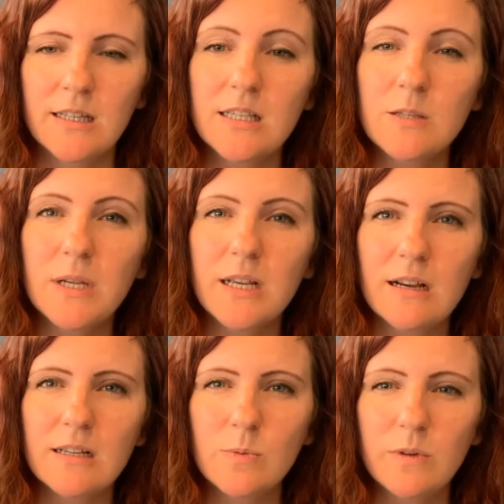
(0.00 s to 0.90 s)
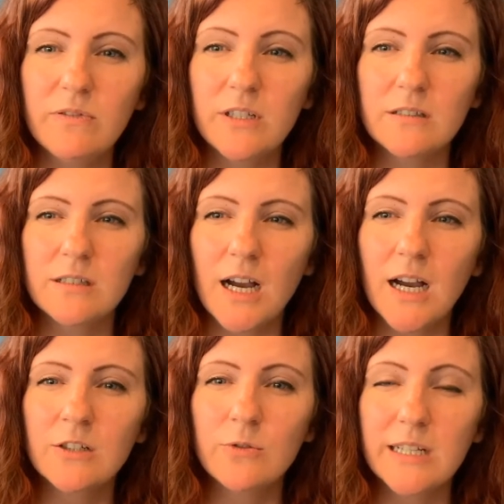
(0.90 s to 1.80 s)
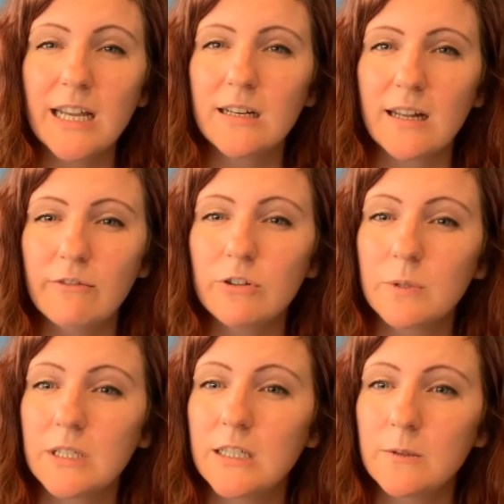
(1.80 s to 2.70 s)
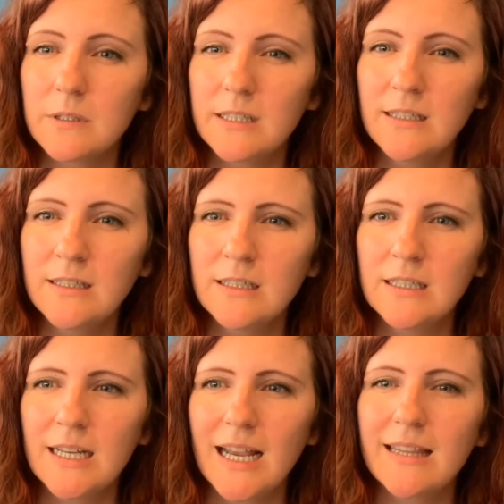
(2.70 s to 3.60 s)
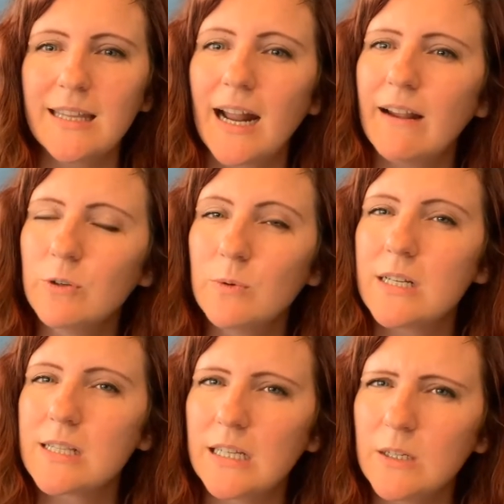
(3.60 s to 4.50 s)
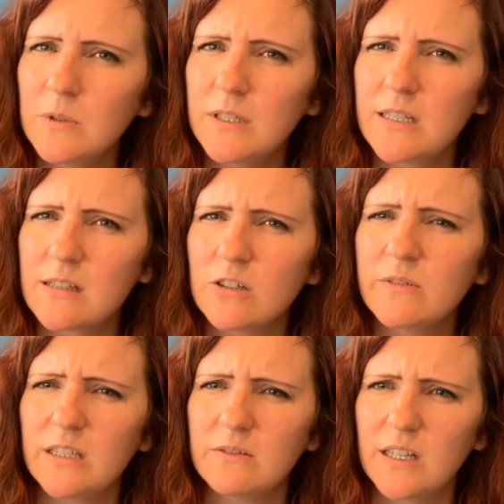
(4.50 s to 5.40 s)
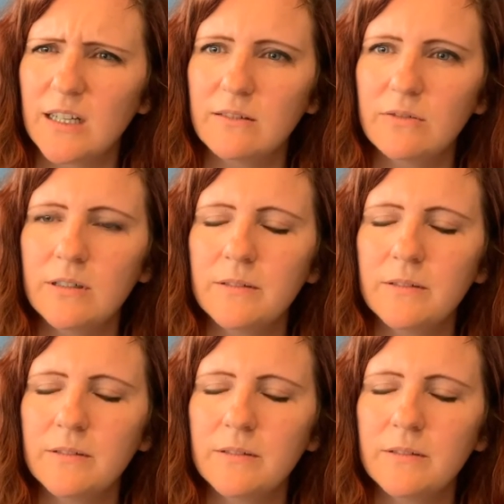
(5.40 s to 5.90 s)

This is because we feel God created everyone equally and that everyone is equally deserving of love.